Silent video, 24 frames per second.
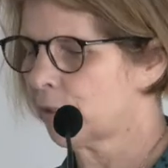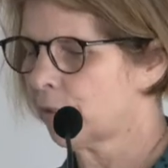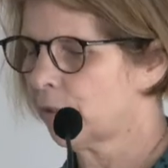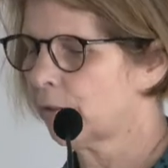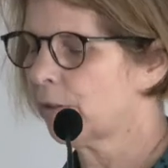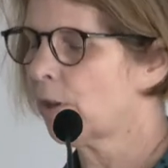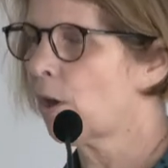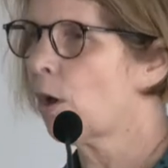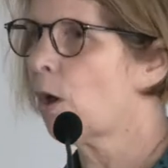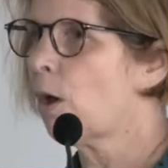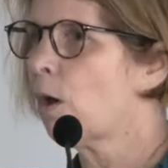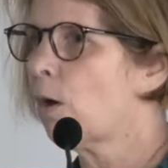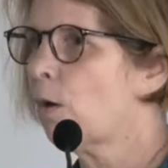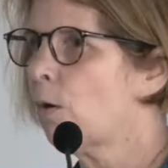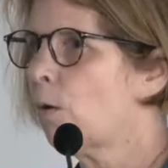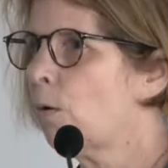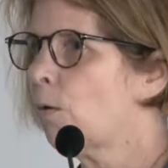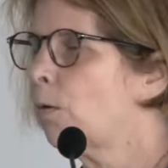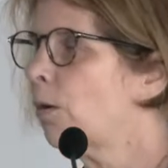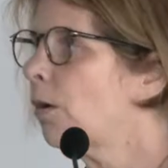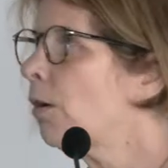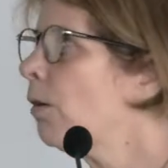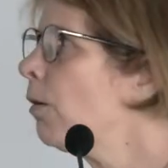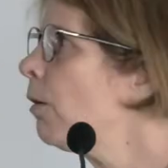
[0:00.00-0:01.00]
the
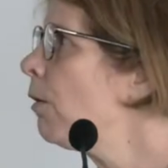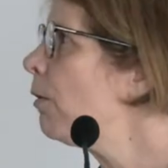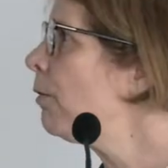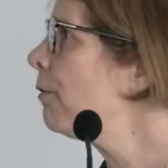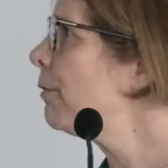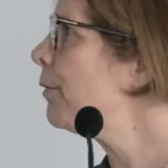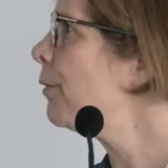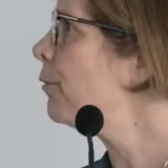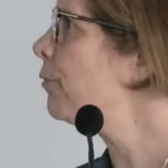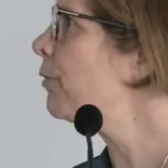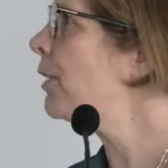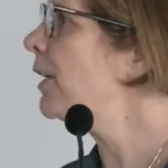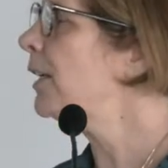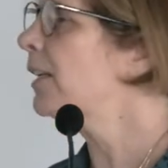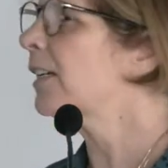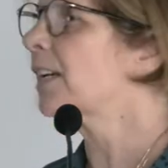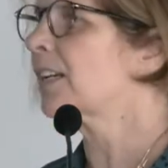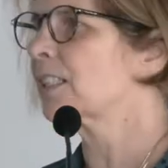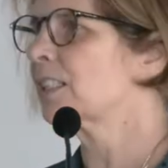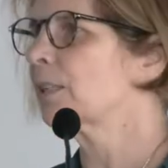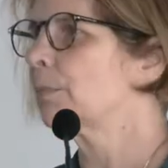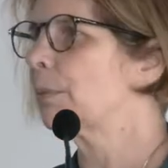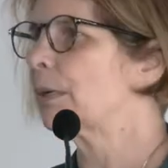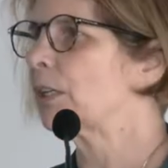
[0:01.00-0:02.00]
whole of Reed
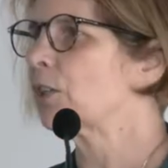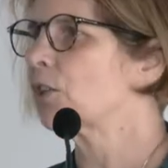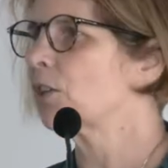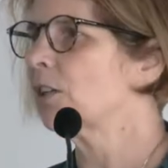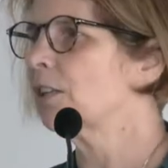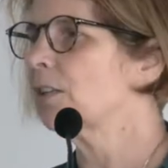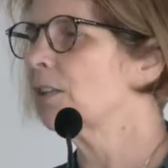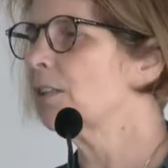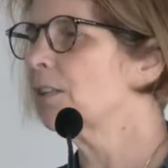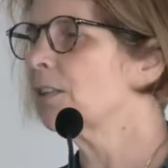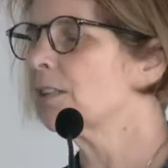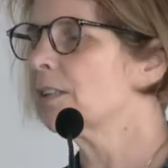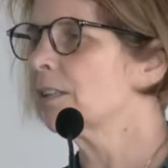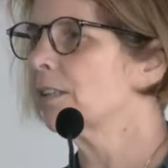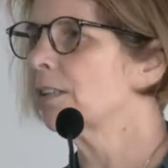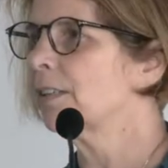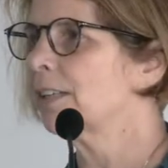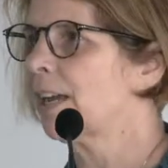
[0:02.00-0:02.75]
Exhibitions,